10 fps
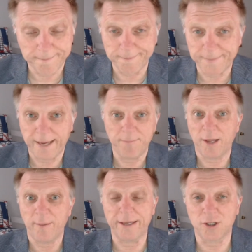Okay, it
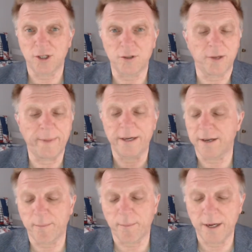can be a church, it can be a
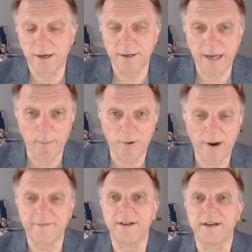
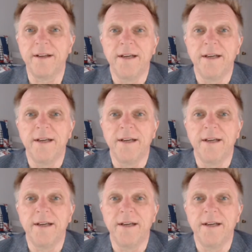nonprofit,